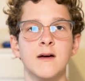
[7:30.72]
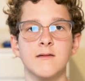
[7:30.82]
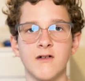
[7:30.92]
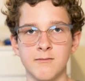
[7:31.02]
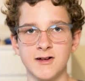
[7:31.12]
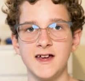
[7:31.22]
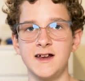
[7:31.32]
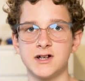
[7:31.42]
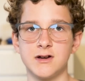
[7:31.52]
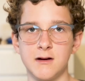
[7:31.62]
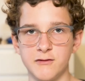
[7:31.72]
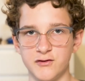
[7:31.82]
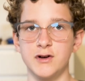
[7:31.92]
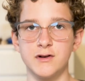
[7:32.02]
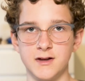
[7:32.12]
Complete each turn before
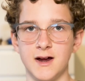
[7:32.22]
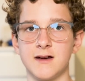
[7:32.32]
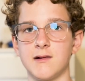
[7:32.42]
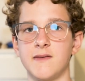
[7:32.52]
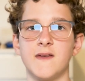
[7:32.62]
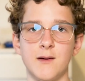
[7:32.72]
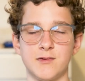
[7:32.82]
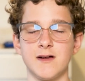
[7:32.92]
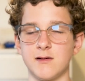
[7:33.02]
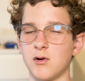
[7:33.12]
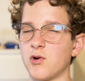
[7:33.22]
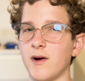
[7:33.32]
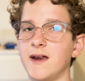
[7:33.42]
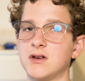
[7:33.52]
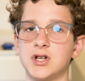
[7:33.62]
you do the next one. That's basically what
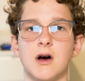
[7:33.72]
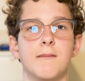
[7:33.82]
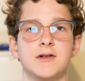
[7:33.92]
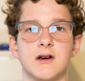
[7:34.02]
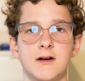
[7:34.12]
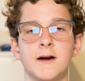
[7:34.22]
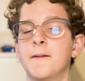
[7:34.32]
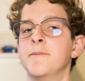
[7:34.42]
creates sharp turning.